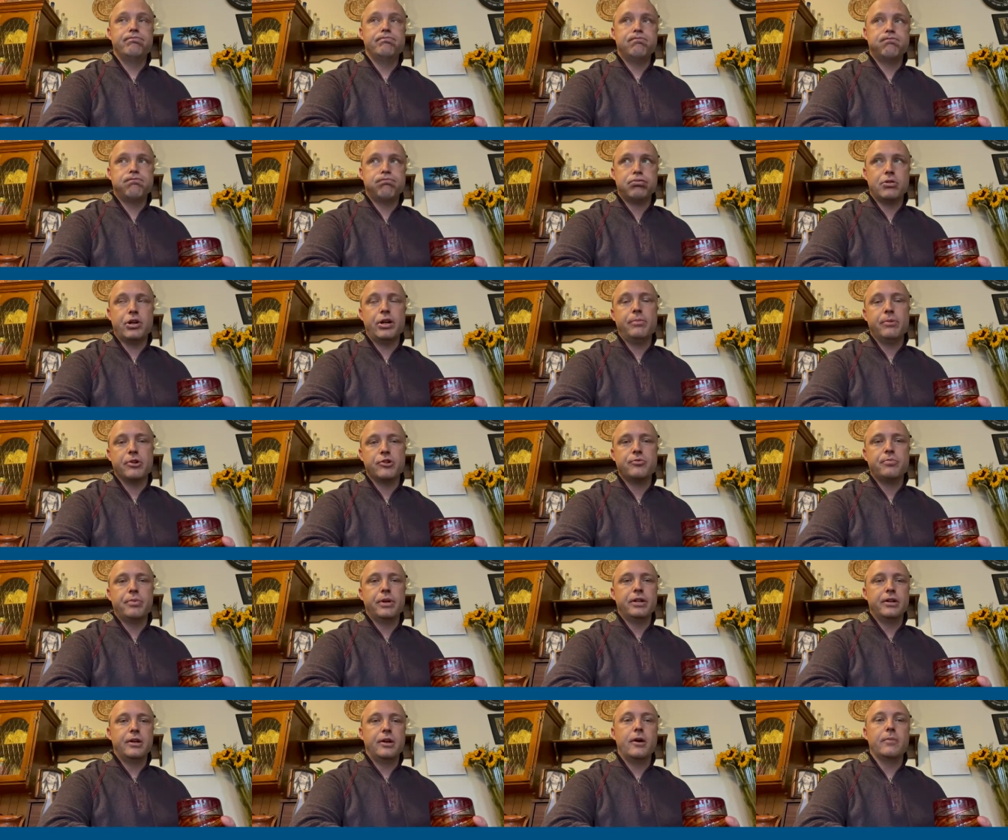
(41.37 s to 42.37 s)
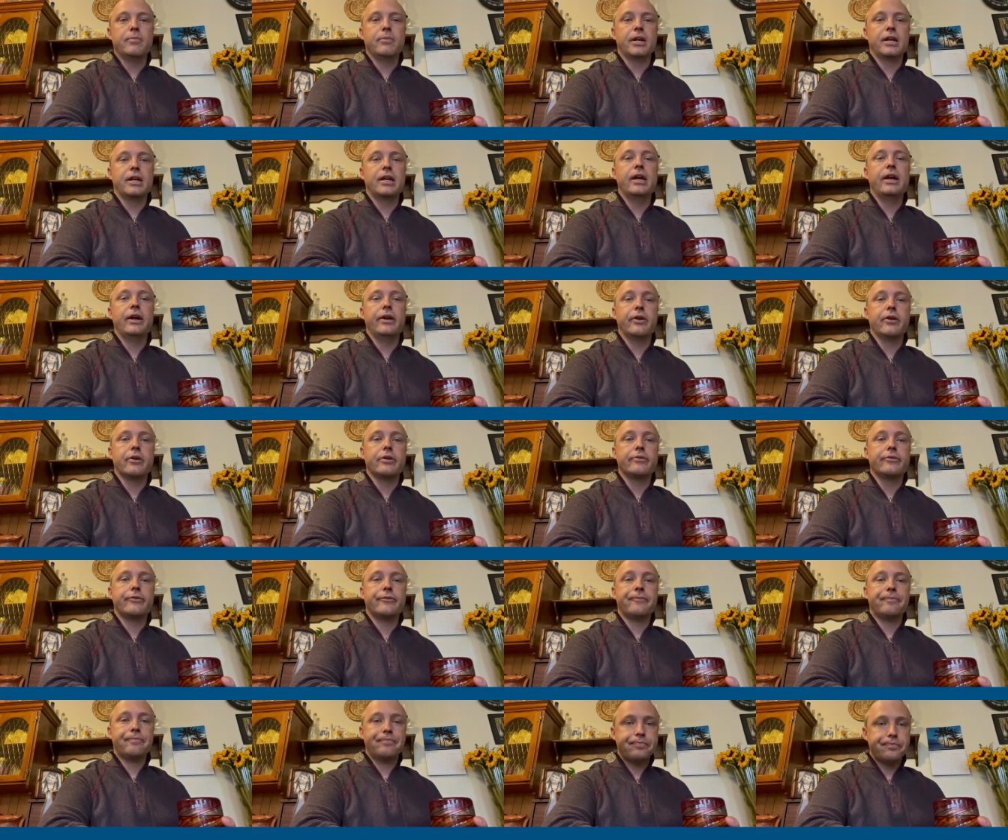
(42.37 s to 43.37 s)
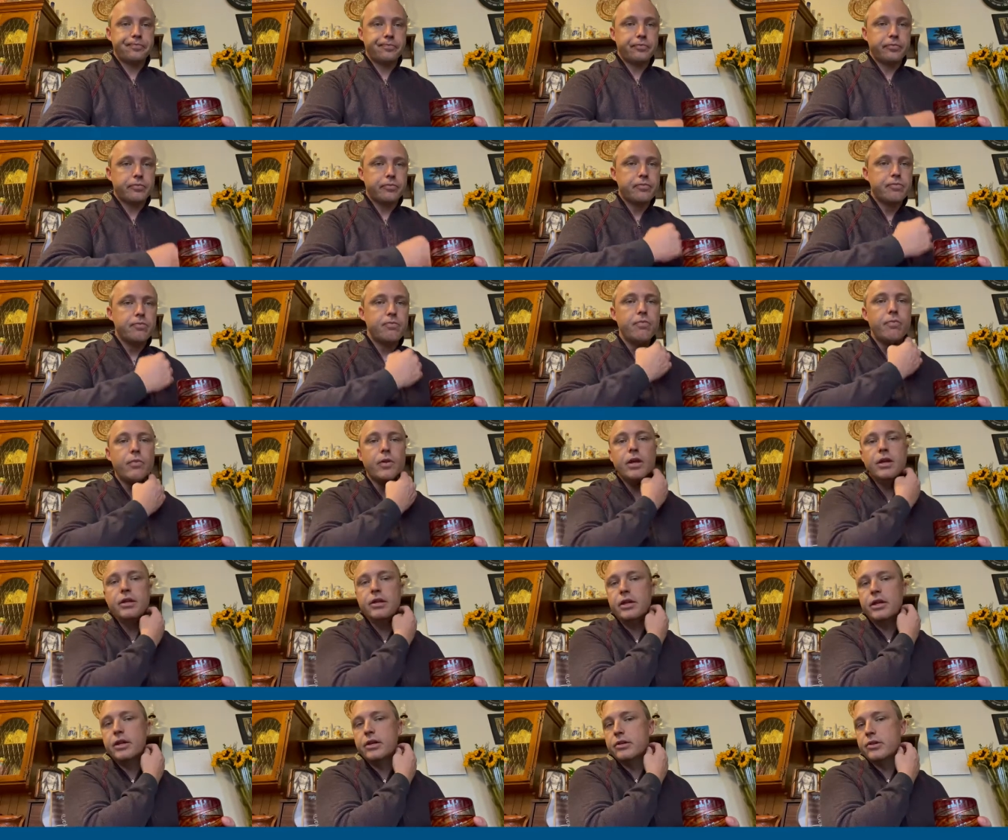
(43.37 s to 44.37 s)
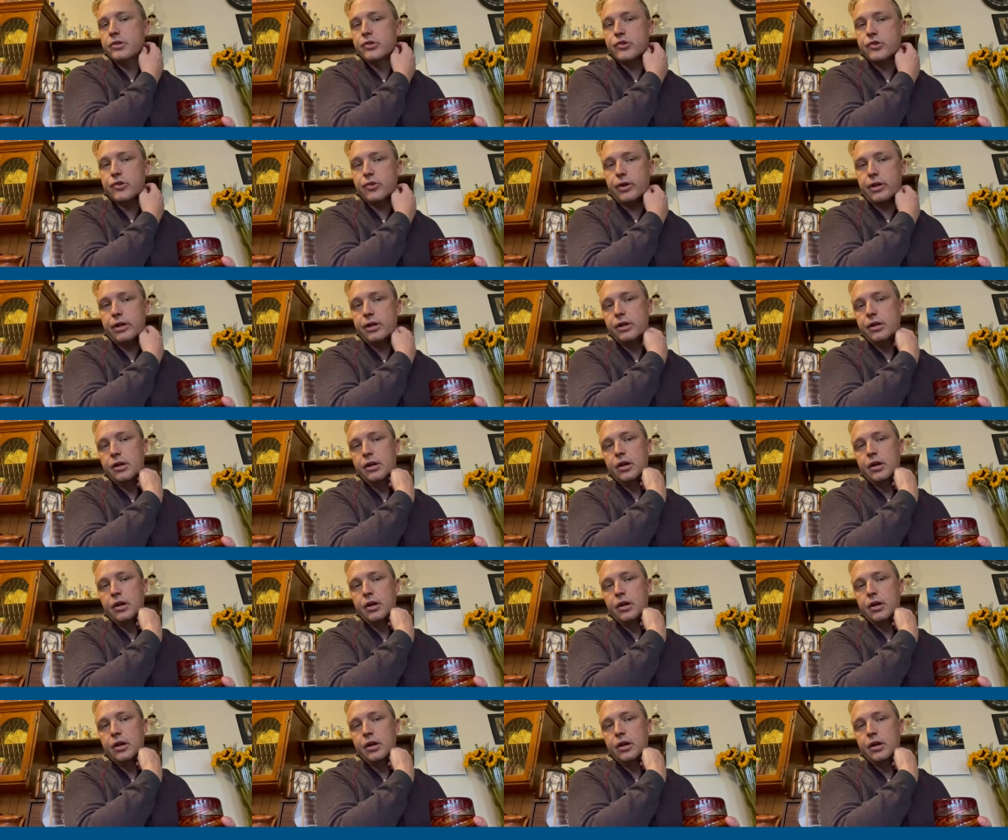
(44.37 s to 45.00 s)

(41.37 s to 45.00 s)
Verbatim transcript: pretty much become the king of in the industry.